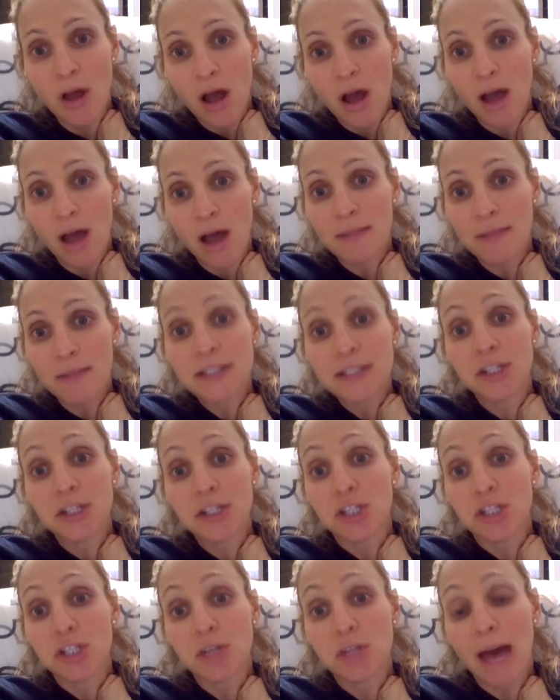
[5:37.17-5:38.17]
that
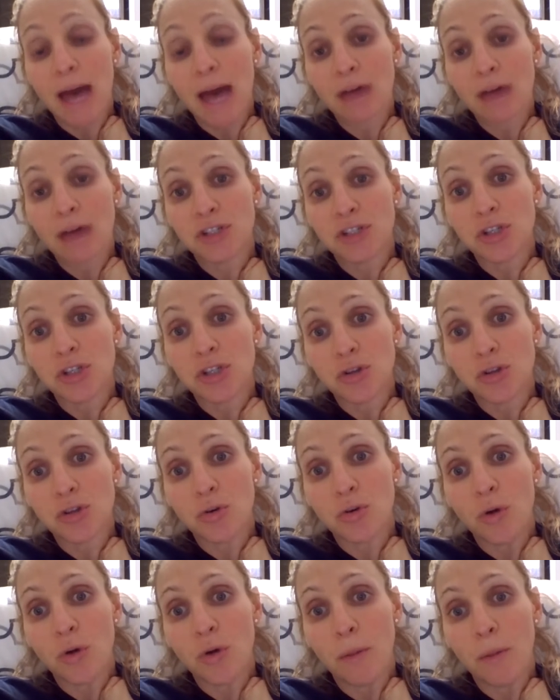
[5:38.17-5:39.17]
teaches you how
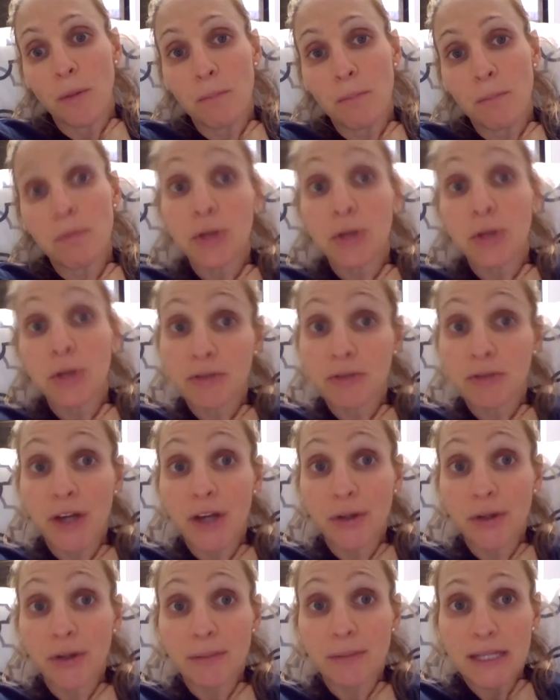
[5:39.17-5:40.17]
to build a funnel
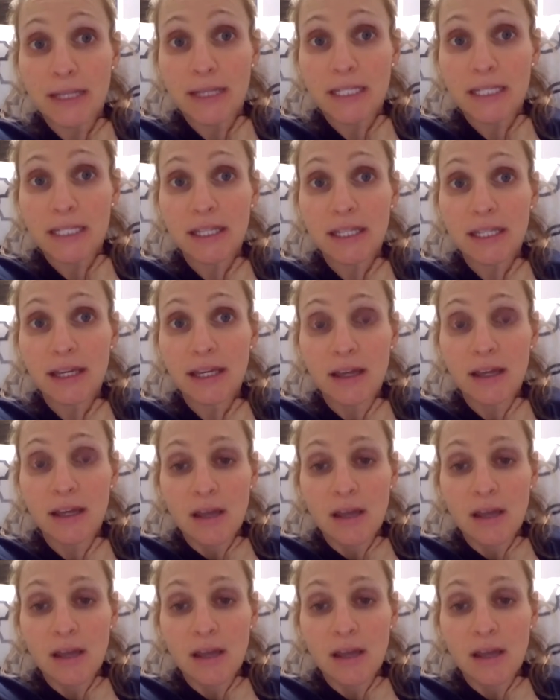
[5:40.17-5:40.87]
basically.